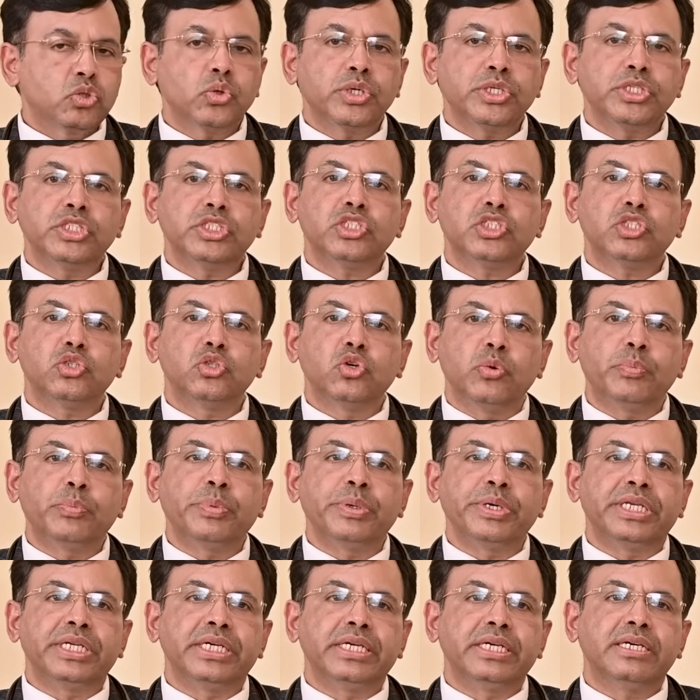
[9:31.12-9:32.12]
So in
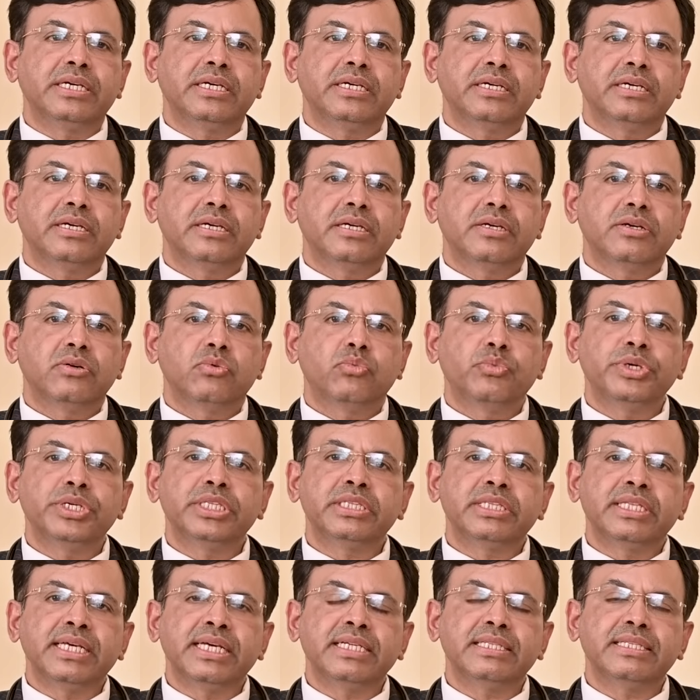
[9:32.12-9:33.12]
COPD, we
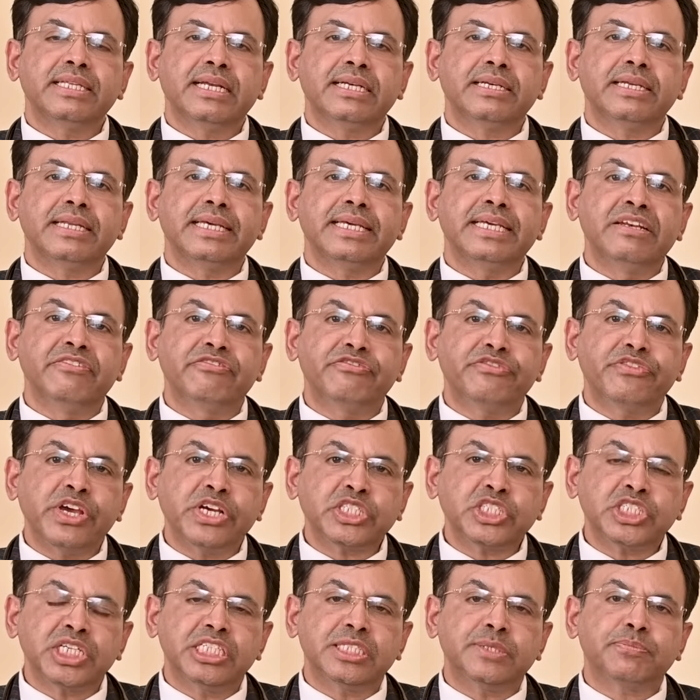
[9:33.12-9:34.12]
think that
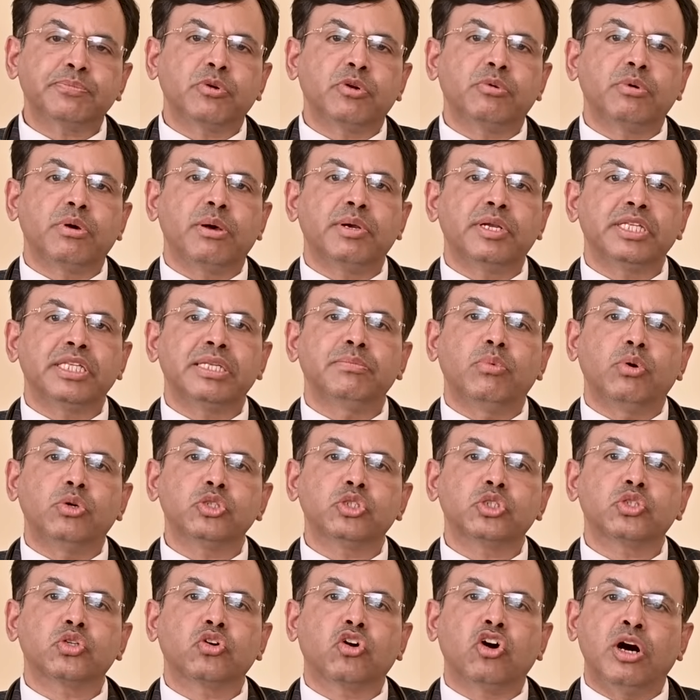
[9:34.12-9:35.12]
infection is probably the
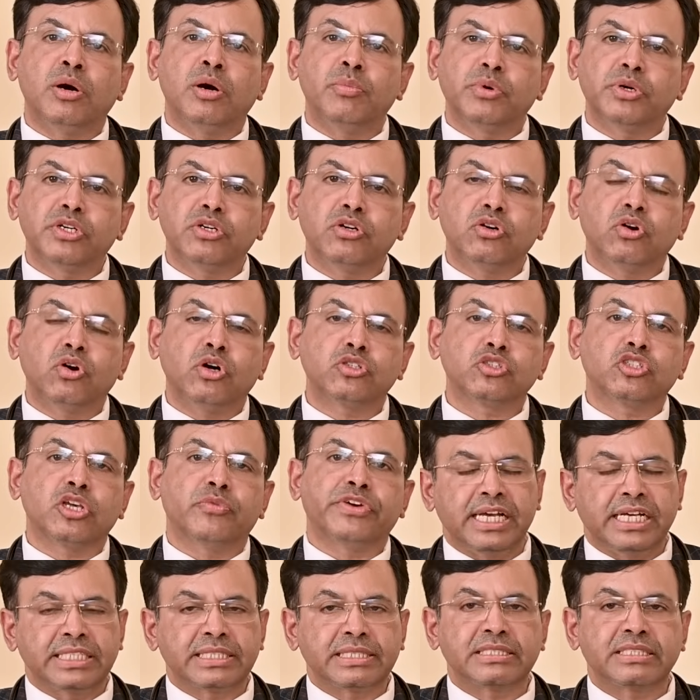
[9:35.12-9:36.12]
most common cause
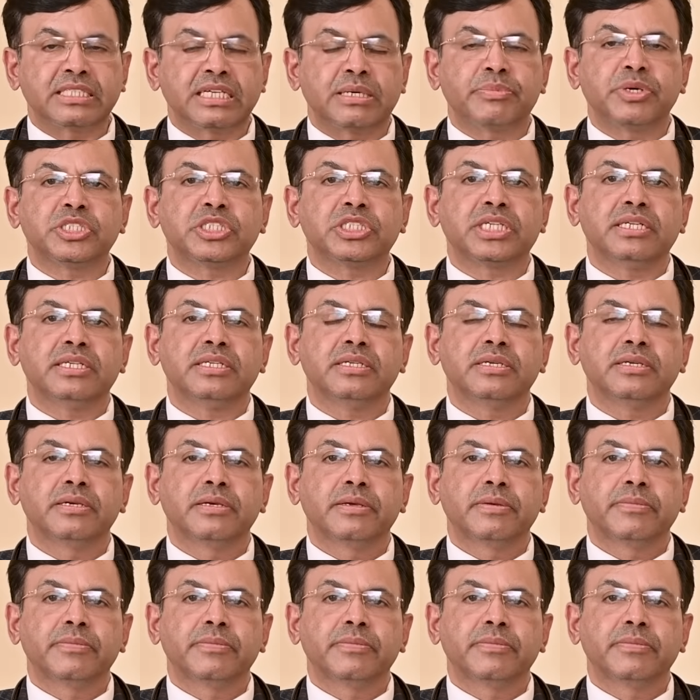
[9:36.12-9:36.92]
of exacerbation.